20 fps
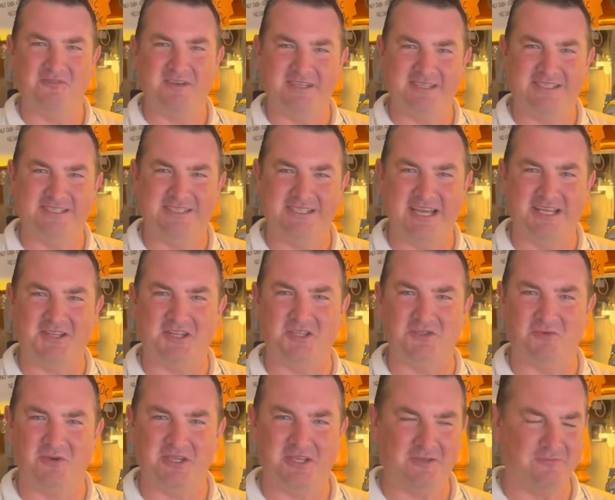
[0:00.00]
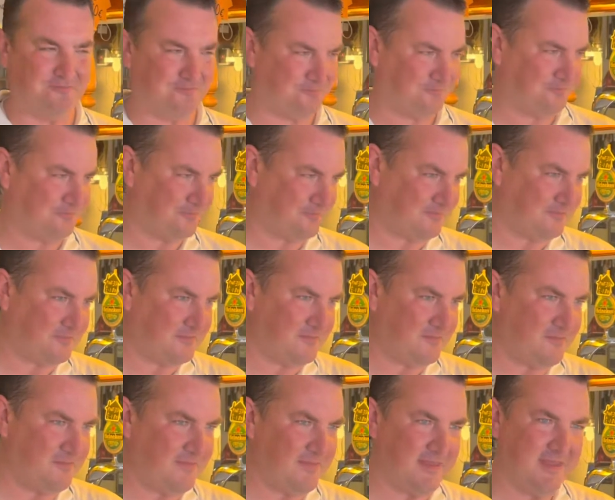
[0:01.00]
had this week.
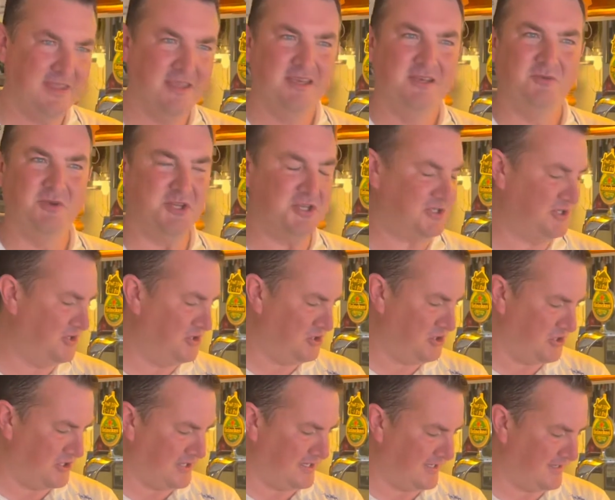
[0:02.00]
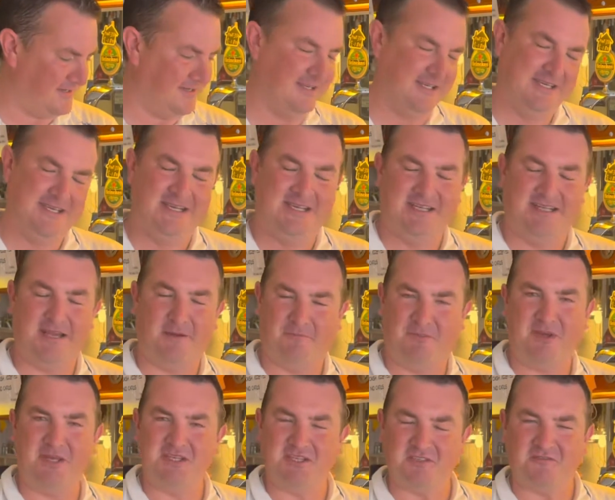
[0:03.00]
When the sun's shining,
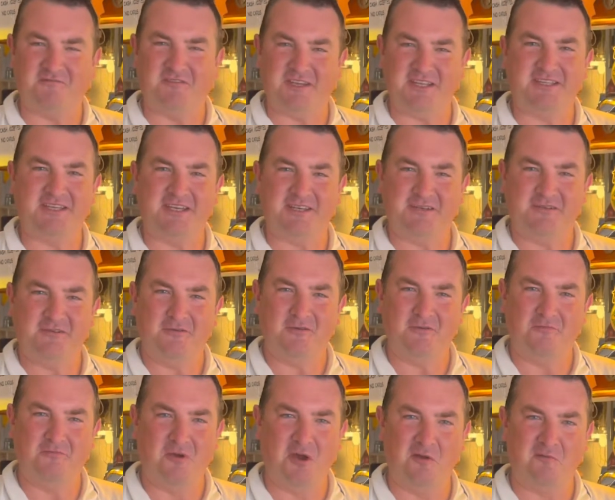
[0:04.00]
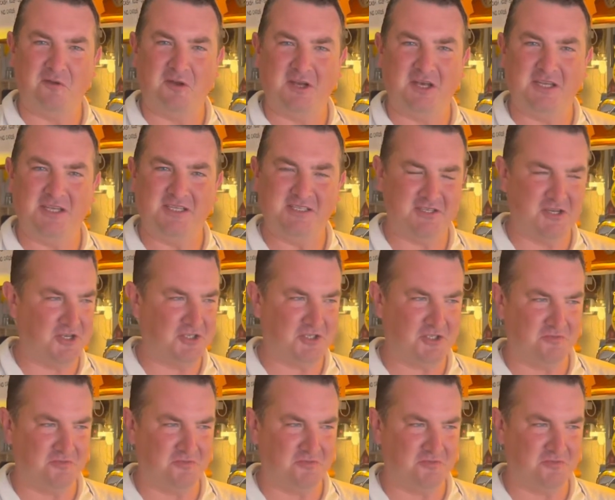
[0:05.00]
that beer just fits it perfectly. Nice,